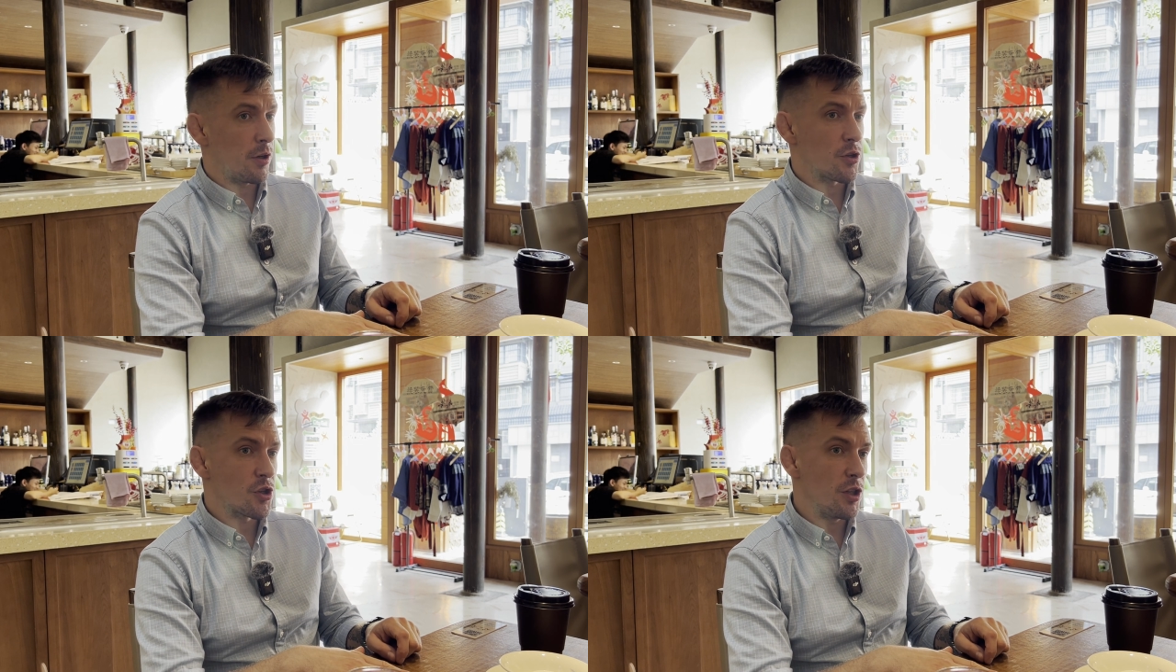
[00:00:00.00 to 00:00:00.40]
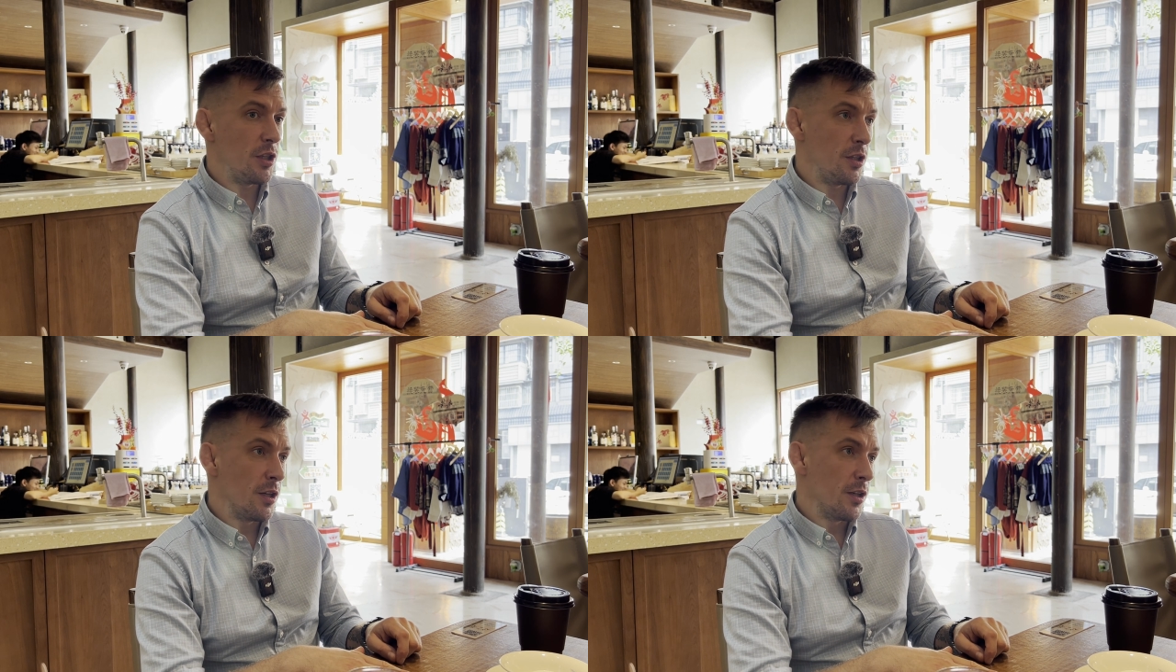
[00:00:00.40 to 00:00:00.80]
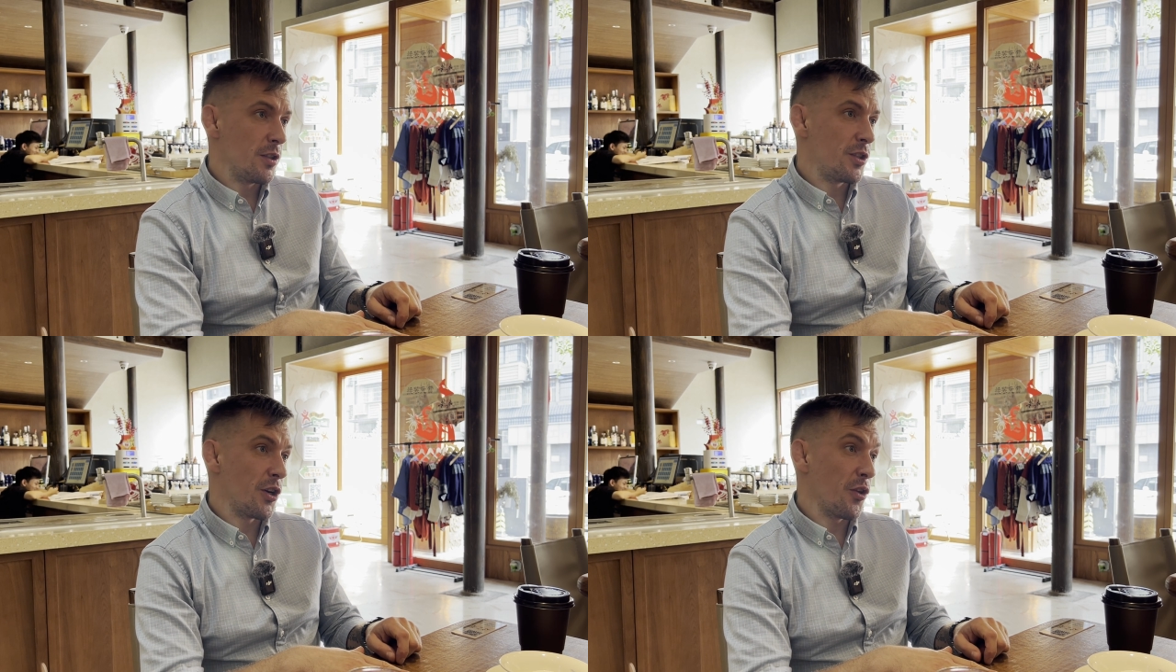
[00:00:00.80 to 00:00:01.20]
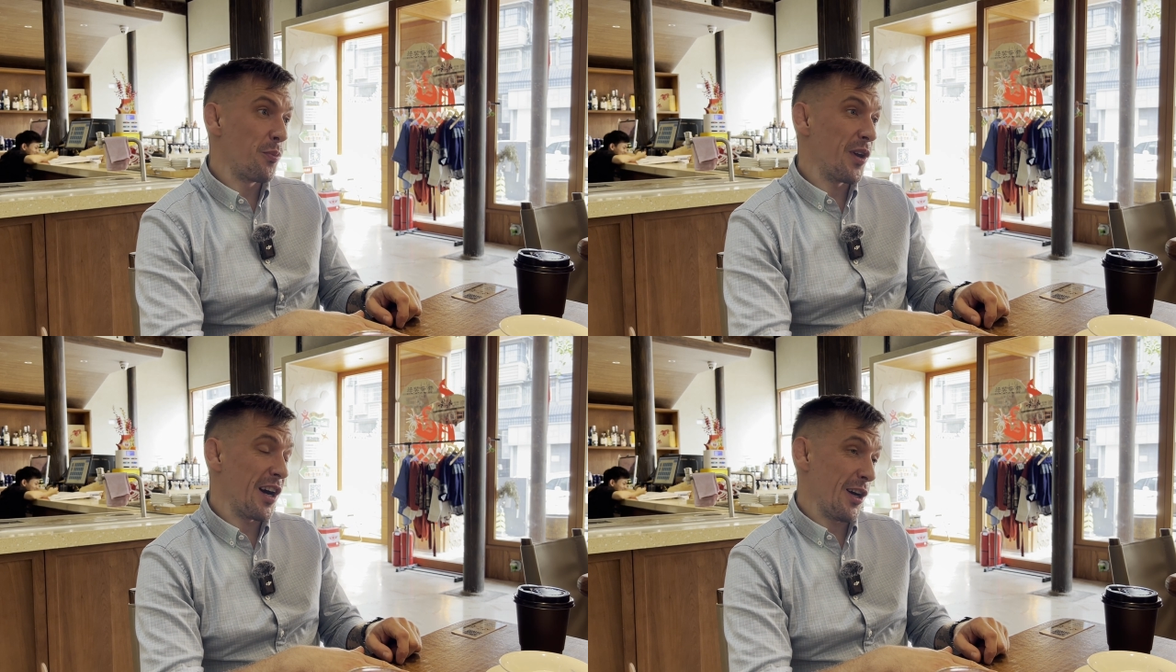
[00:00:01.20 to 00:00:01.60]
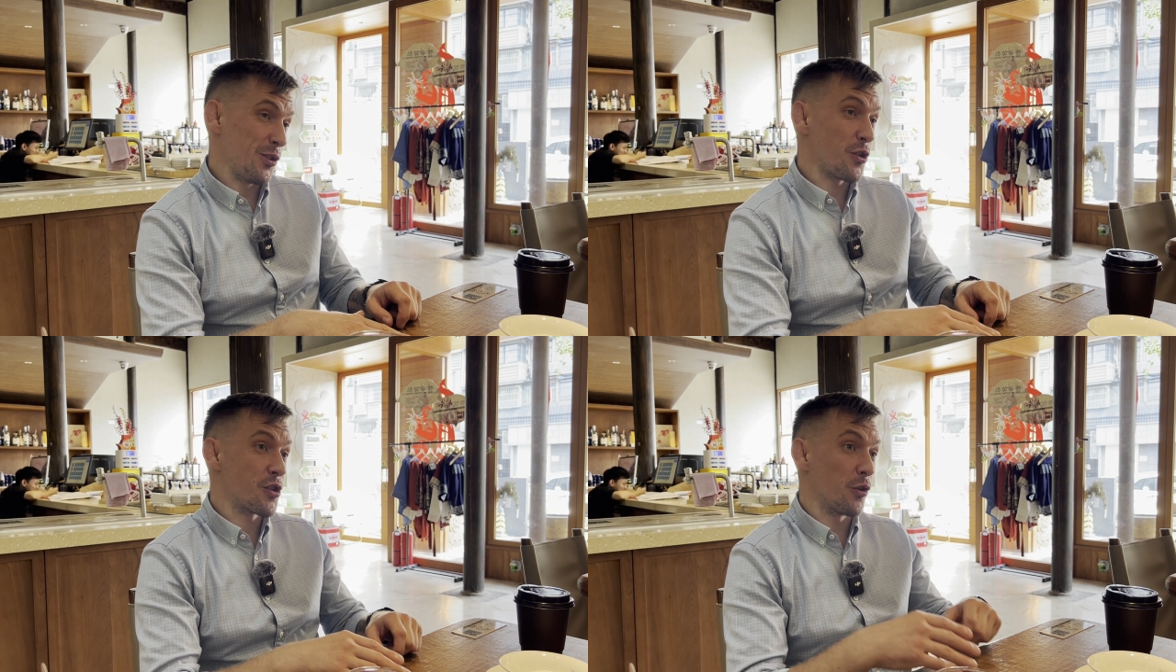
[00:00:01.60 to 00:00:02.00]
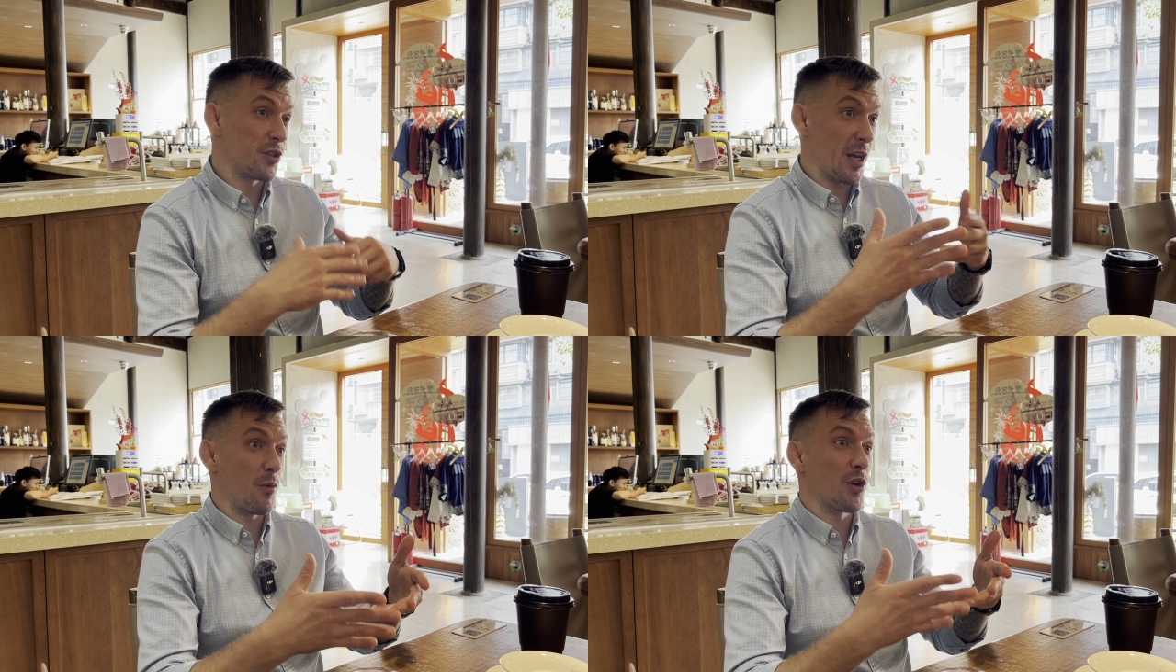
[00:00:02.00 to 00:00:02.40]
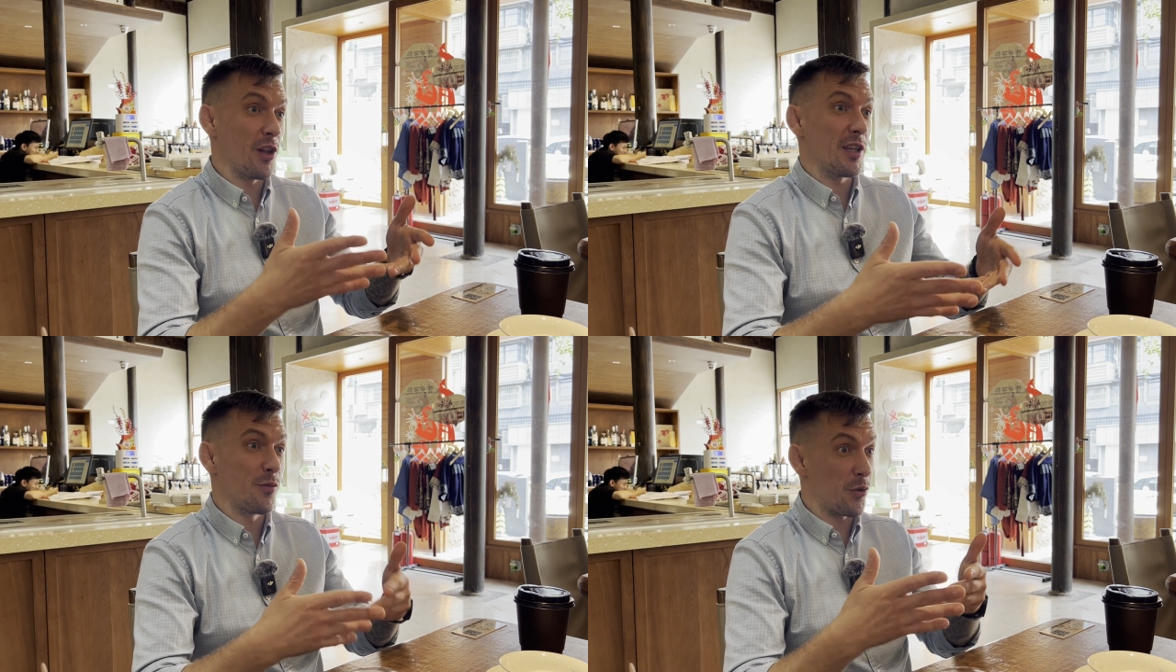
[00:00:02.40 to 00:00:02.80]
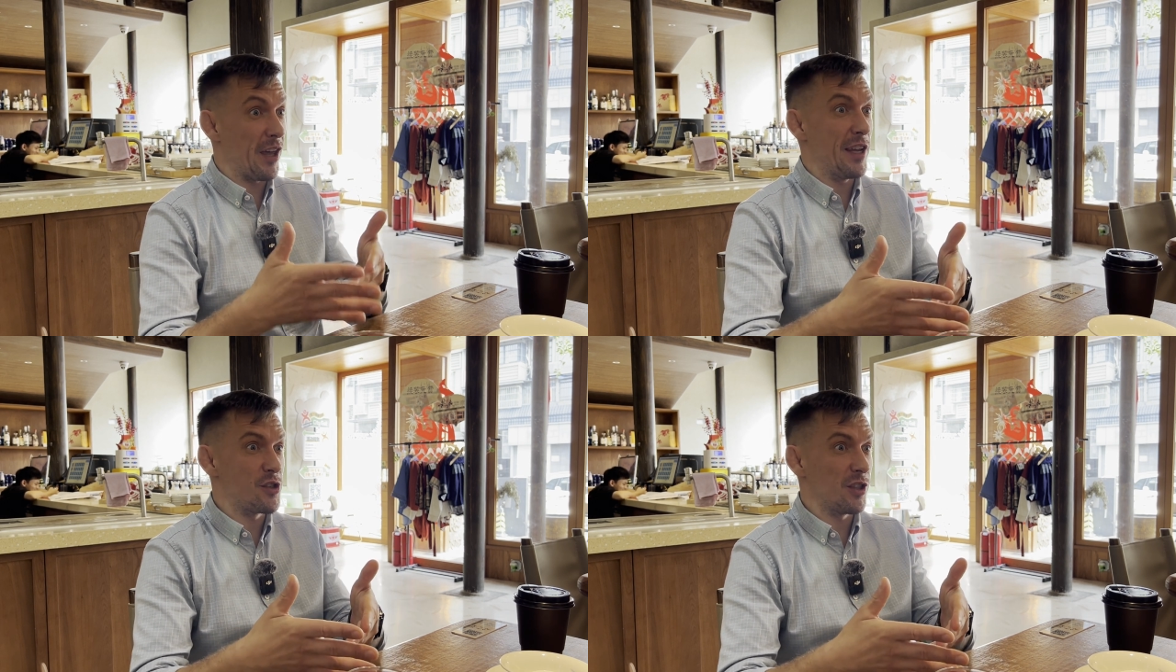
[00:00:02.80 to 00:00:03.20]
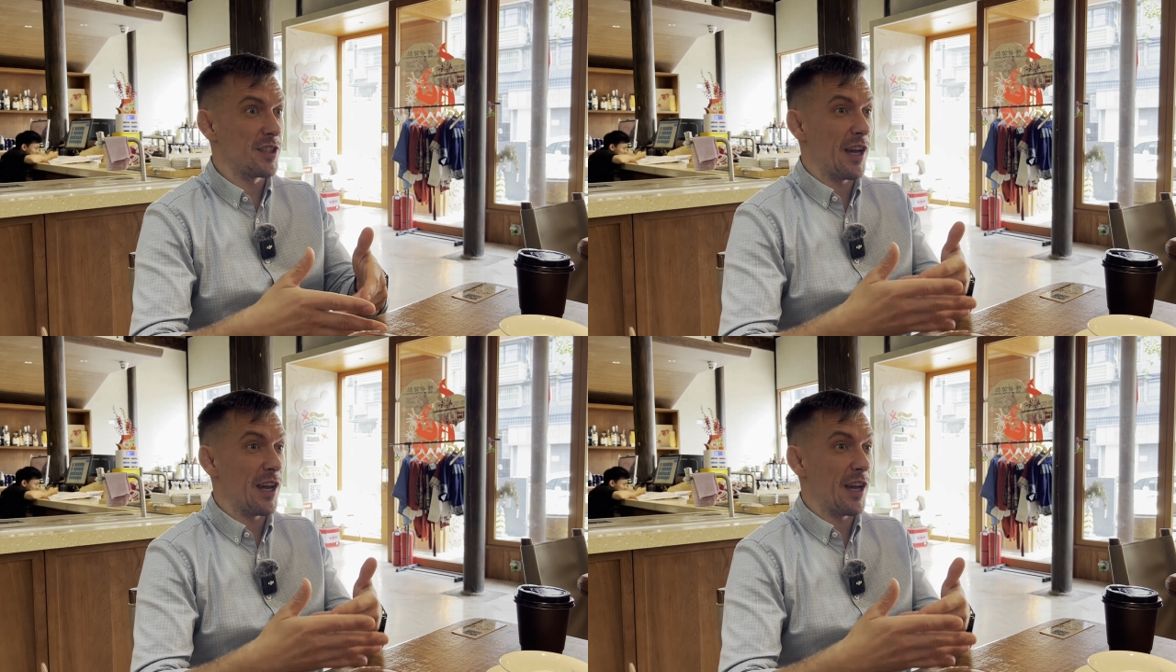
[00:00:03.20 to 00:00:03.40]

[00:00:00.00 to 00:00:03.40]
She taught me how to show demo class for the agency.